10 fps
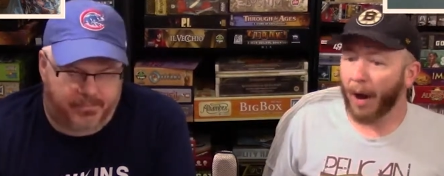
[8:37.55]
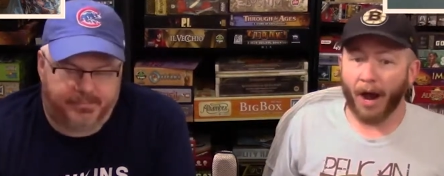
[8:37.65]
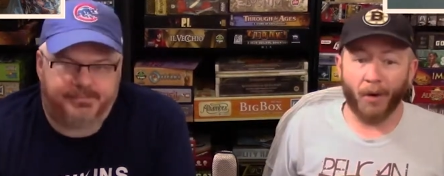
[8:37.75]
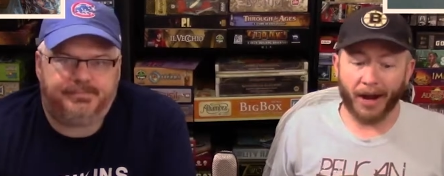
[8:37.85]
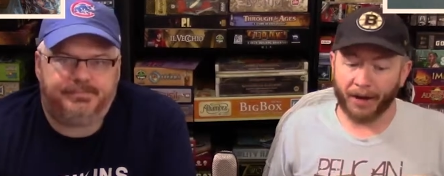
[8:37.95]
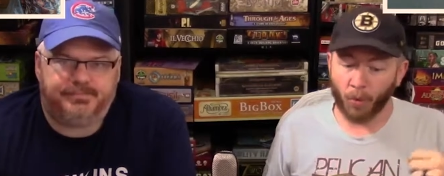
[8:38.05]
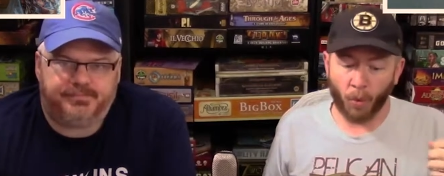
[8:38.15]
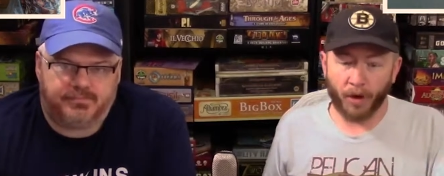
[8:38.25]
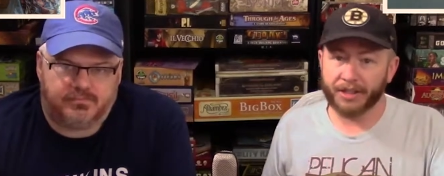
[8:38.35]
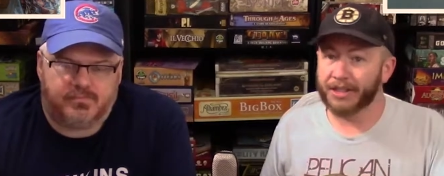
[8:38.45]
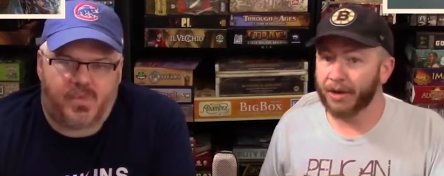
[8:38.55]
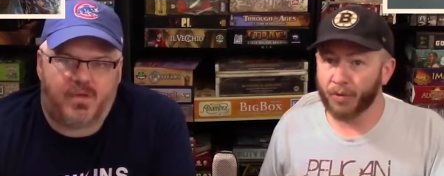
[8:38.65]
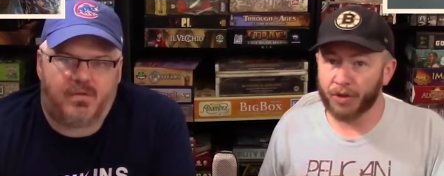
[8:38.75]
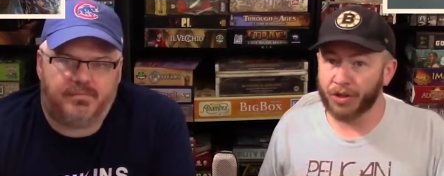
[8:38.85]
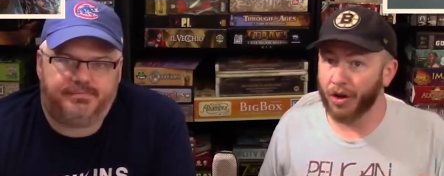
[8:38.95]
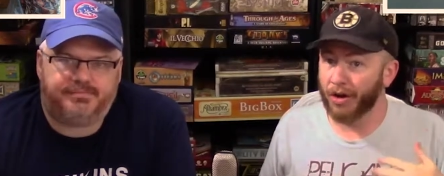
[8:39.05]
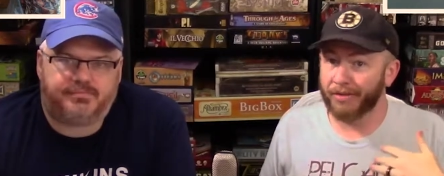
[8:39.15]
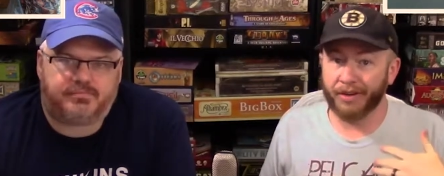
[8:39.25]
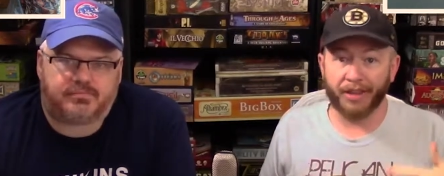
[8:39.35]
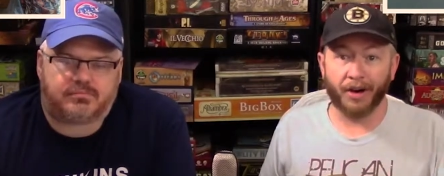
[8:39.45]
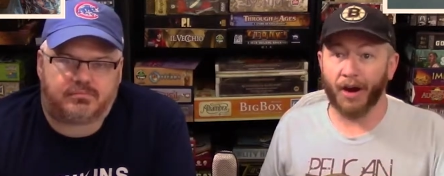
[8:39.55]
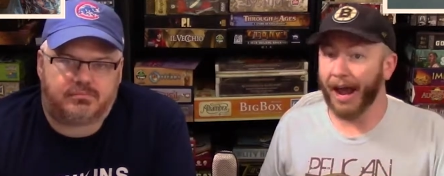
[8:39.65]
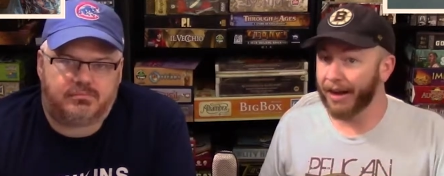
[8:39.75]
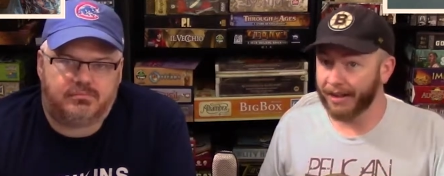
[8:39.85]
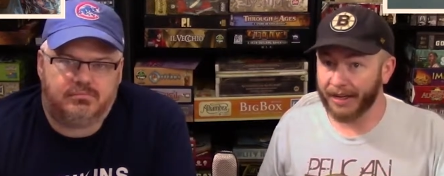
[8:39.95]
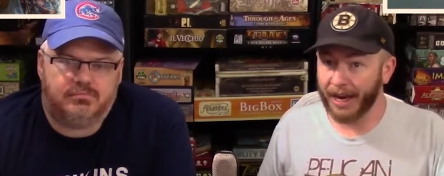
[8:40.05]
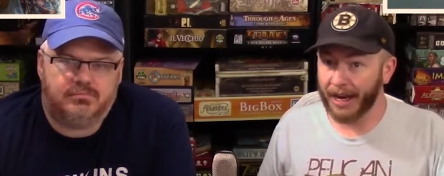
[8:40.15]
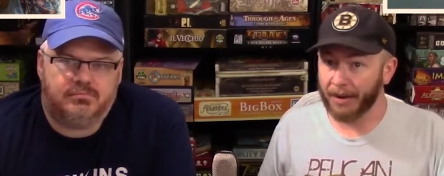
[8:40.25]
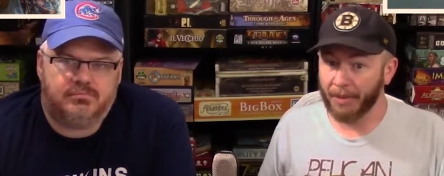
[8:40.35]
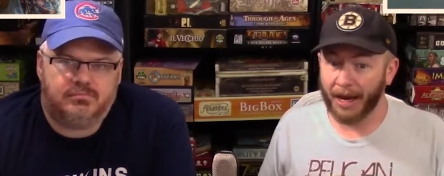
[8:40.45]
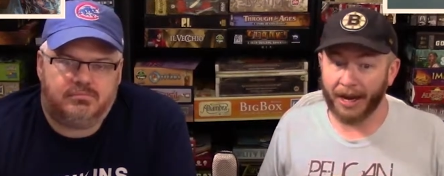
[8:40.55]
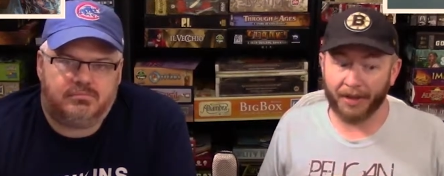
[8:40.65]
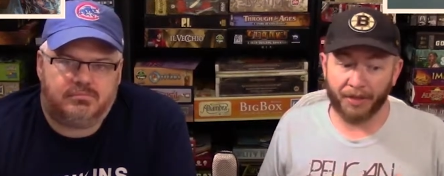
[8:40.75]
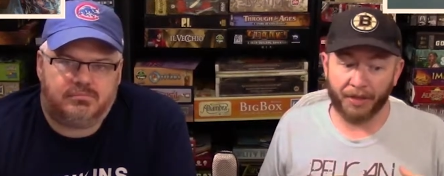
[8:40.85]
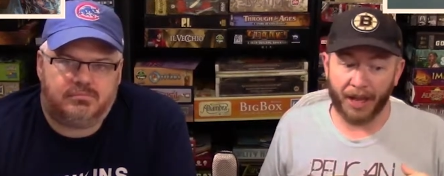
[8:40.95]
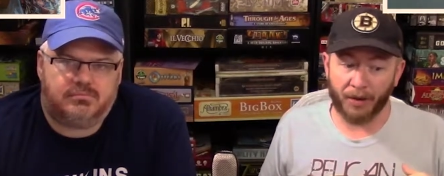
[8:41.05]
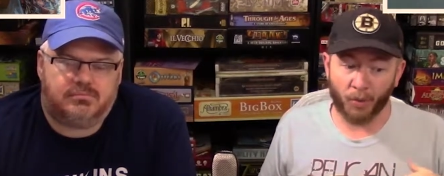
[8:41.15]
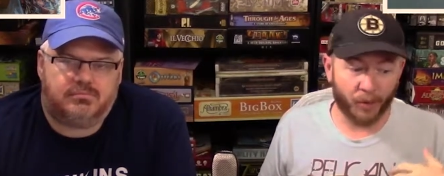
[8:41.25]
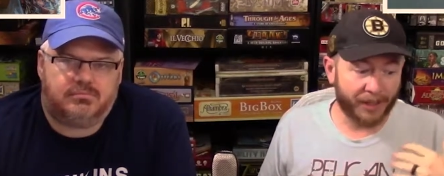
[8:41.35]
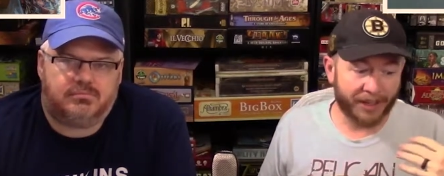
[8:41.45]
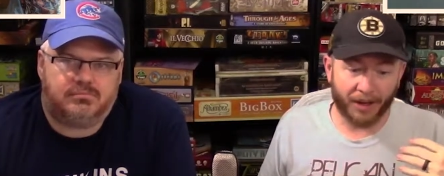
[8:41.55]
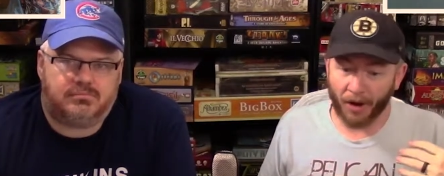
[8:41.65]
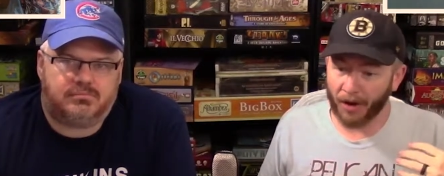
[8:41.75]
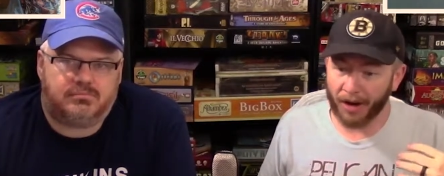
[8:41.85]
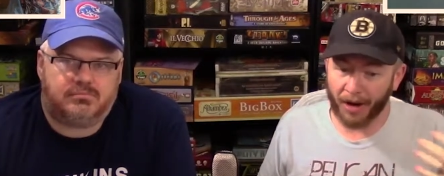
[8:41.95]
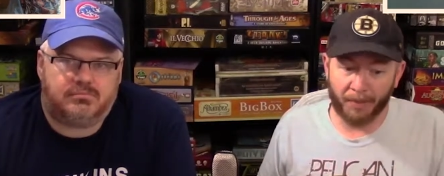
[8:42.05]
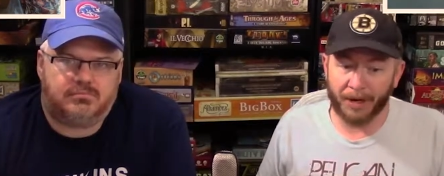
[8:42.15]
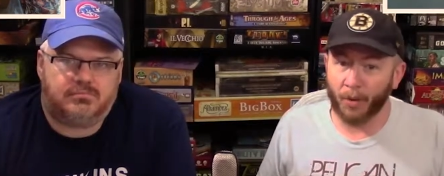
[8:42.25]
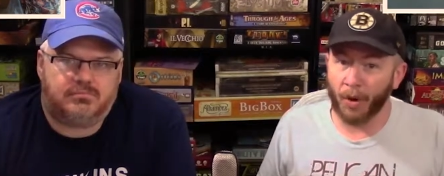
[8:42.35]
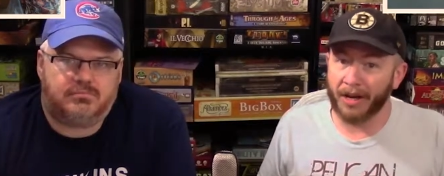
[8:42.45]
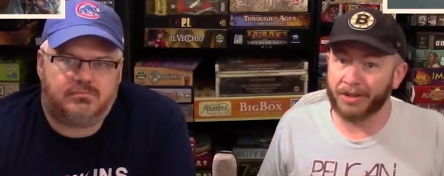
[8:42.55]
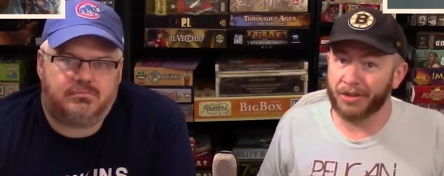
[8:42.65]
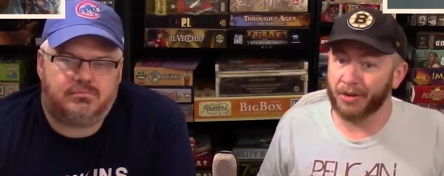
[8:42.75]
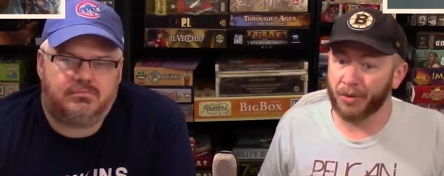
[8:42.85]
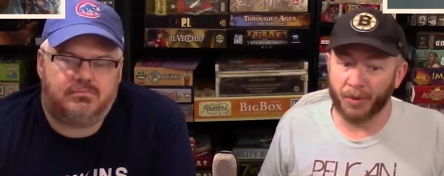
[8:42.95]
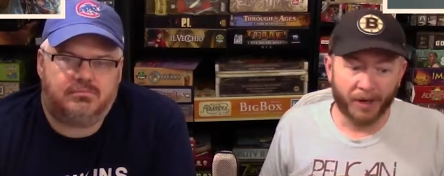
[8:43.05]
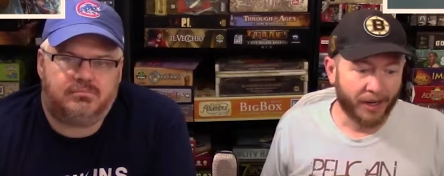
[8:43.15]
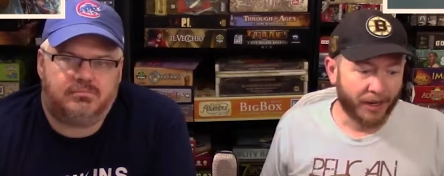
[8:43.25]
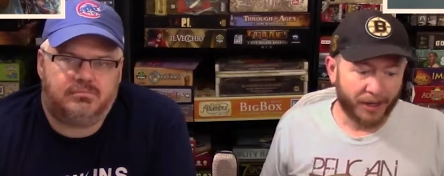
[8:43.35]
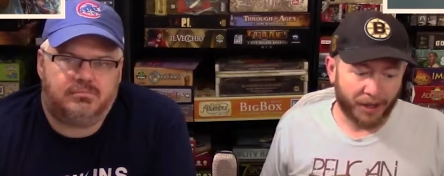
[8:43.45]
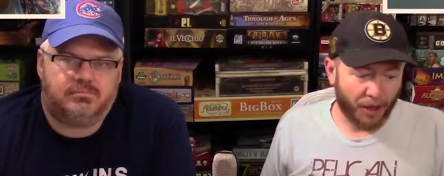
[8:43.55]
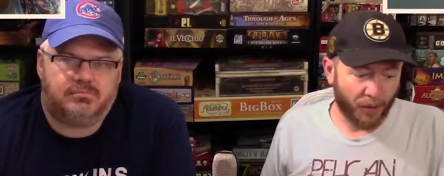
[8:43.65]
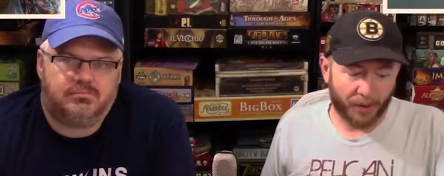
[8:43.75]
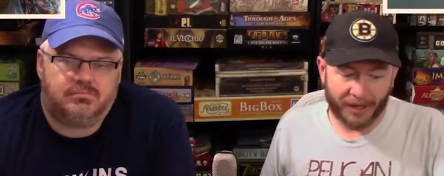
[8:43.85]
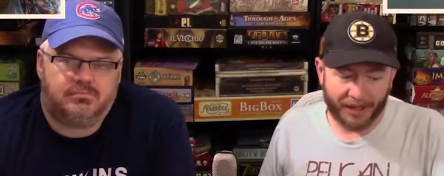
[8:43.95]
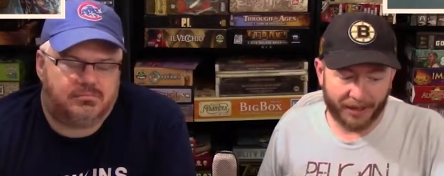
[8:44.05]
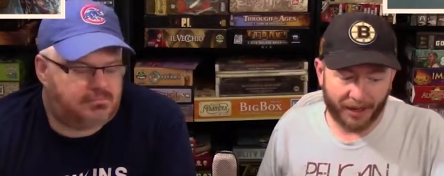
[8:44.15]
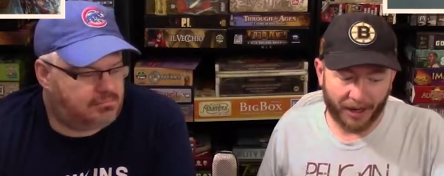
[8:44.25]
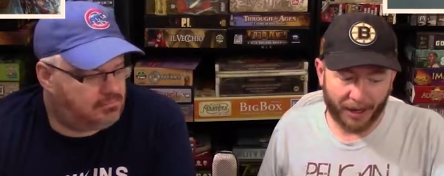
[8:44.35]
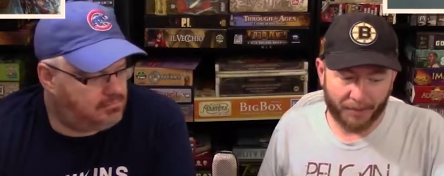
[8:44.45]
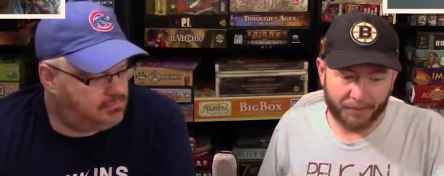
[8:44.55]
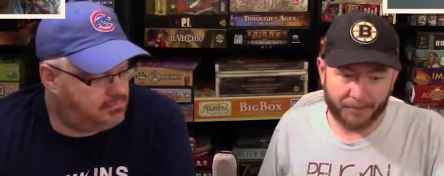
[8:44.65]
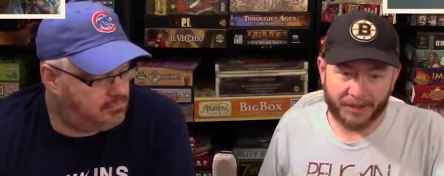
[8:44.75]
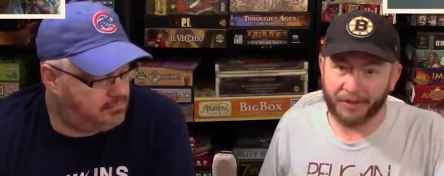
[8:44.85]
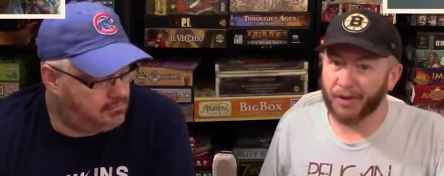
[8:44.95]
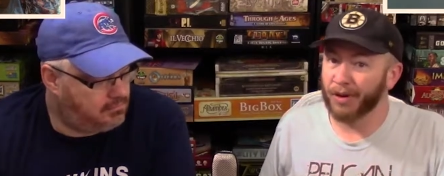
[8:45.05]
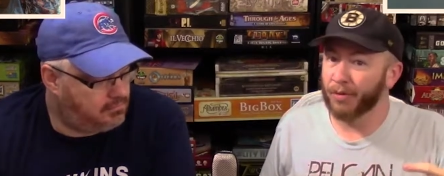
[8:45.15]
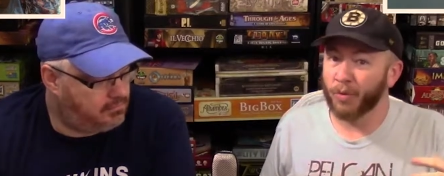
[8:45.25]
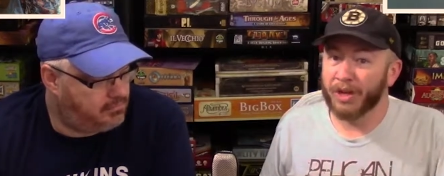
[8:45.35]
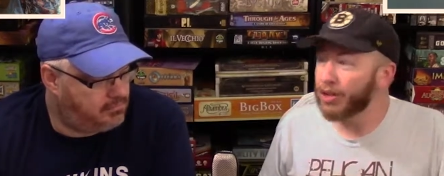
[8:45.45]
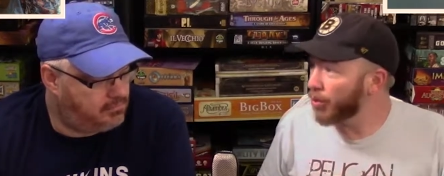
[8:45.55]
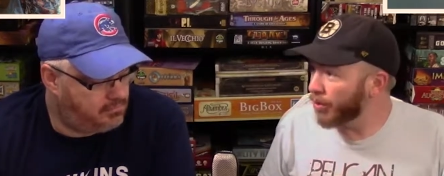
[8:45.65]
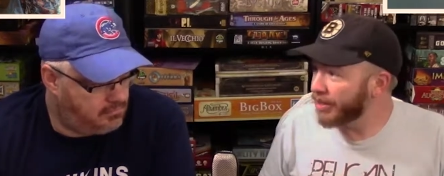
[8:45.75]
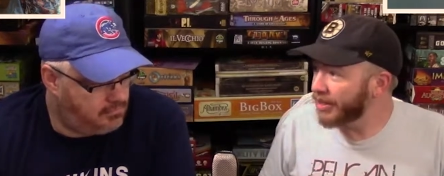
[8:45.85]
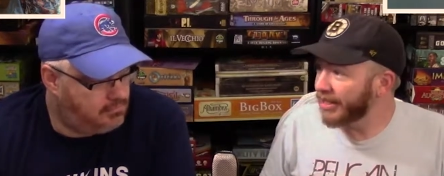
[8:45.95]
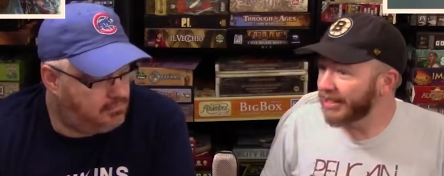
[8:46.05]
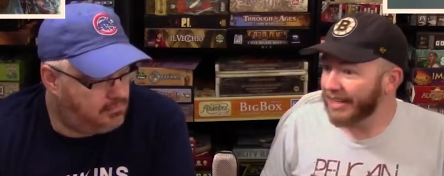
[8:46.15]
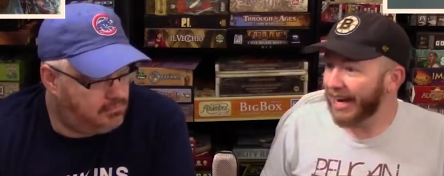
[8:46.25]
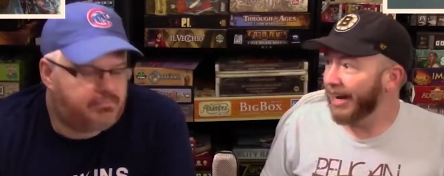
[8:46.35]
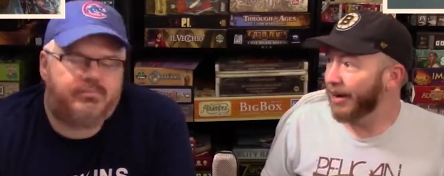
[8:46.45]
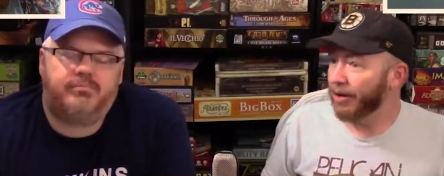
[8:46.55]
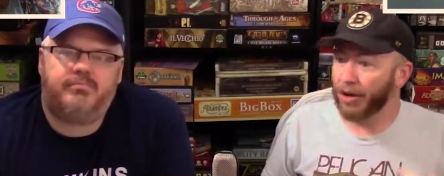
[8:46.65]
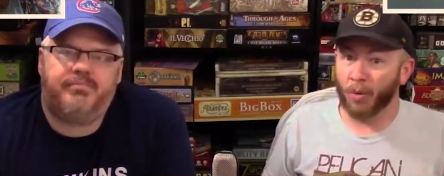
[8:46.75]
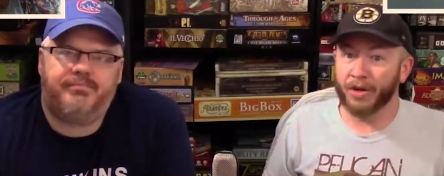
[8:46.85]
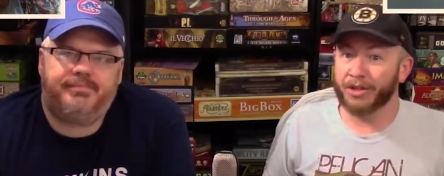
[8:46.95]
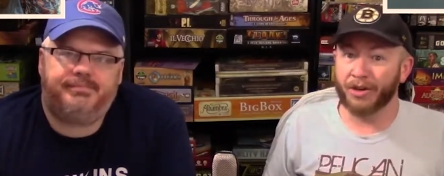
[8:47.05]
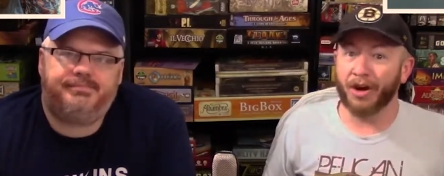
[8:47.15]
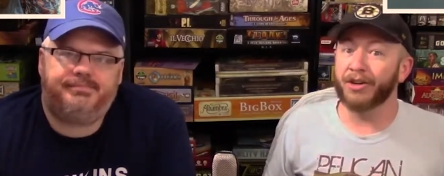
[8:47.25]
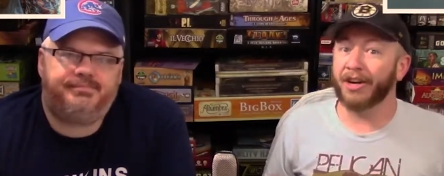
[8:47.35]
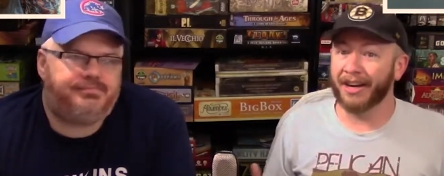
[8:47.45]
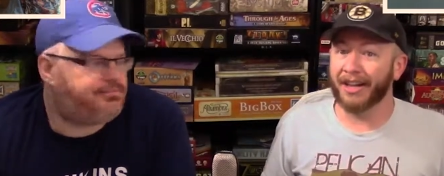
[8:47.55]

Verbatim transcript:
Speaker 1: go out and once they're resolved they're out of the game and they really are a big way to you know get um, different resources and you know once you're gone you're